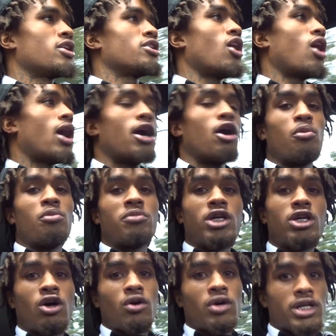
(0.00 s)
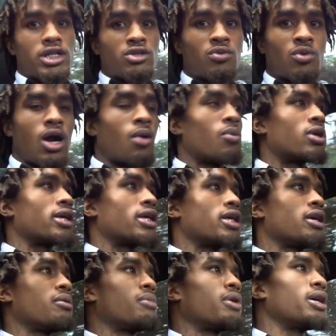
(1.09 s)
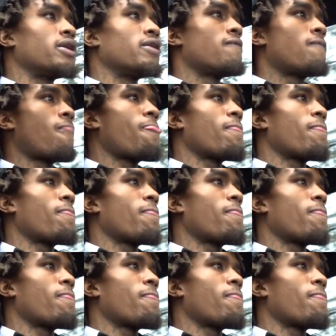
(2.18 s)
y'all helping me, you know, get to where I want to get, man.